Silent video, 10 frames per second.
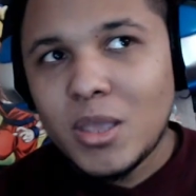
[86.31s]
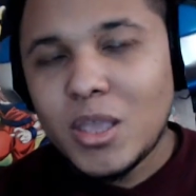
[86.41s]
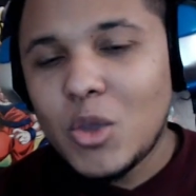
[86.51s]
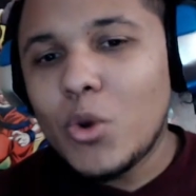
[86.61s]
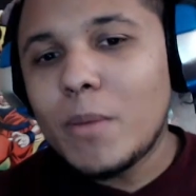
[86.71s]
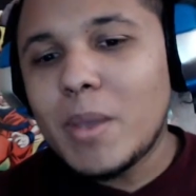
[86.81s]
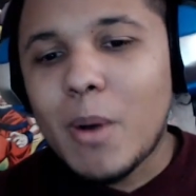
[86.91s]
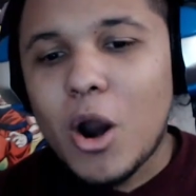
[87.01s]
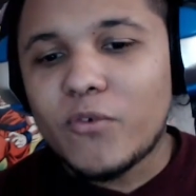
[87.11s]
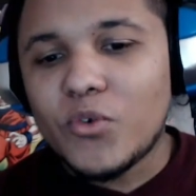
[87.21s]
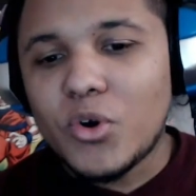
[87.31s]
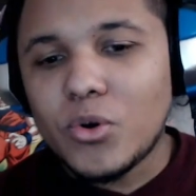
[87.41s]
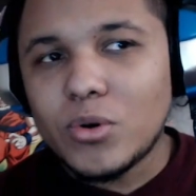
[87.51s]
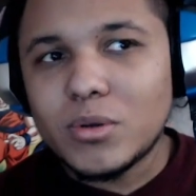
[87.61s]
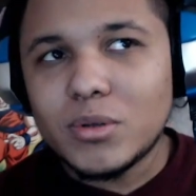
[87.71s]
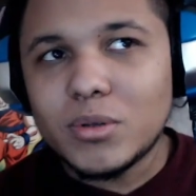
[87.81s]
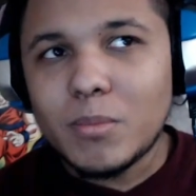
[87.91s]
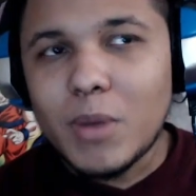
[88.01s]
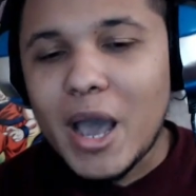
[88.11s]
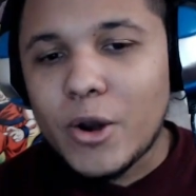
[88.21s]
he wouldn't be powerful
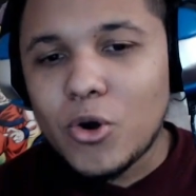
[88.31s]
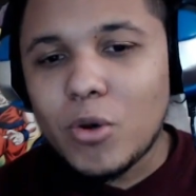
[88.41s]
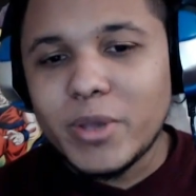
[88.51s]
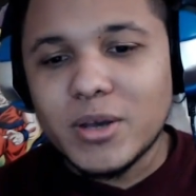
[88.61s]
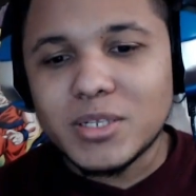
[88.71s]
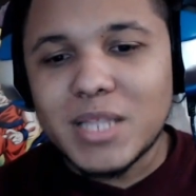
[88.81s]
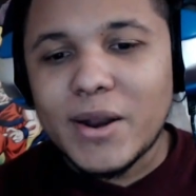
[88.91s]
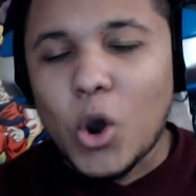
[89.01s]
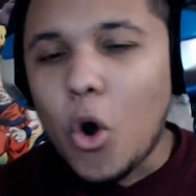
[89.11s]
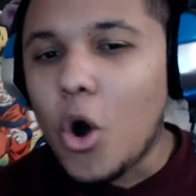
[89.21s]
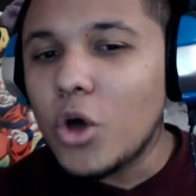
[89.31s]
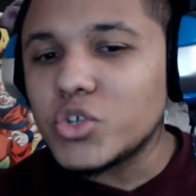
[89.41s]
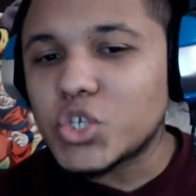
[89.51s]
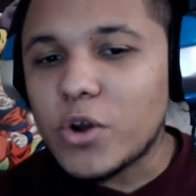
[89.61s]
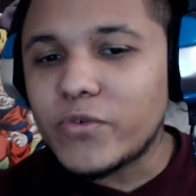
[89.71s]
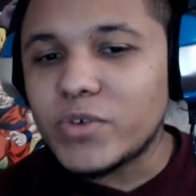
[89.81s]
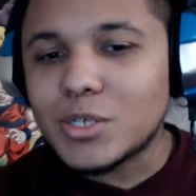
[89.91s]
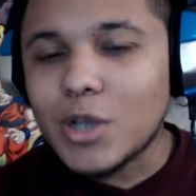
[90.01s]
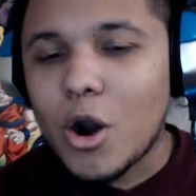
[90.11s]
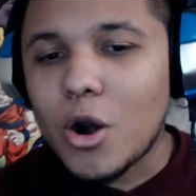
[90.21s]
at all, because not all the servants
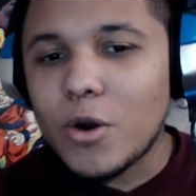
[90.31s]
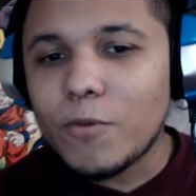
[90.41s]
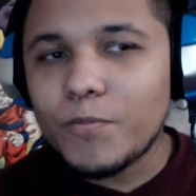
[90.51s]
are